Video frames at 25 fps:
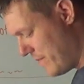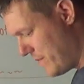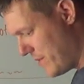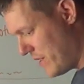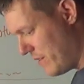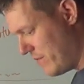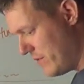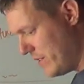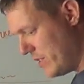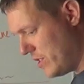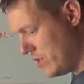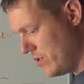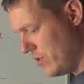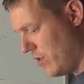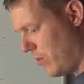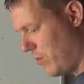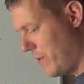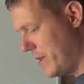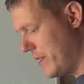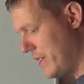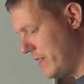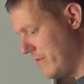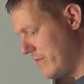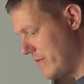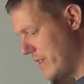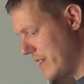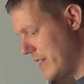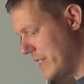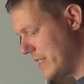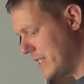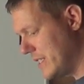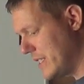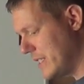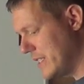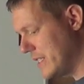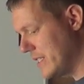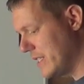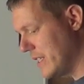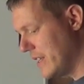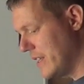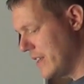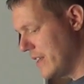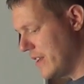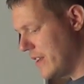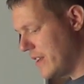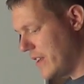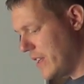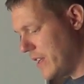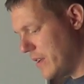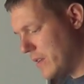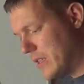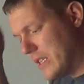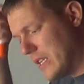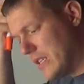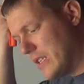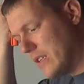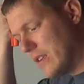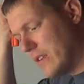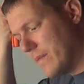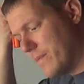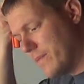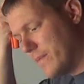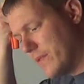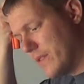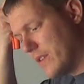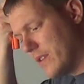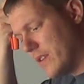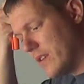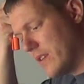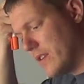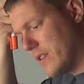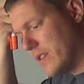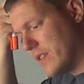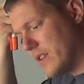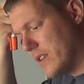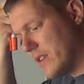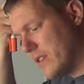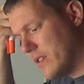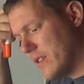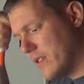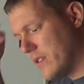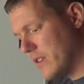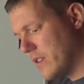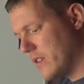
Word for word: There is no winning races. And you did uh, the,